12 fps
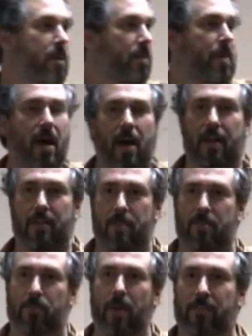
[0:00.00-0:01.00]
everybody
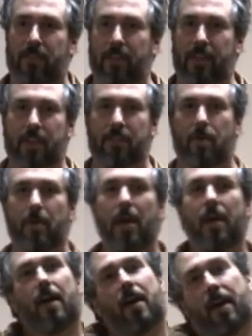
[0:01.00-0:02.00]
behind them is messing things up.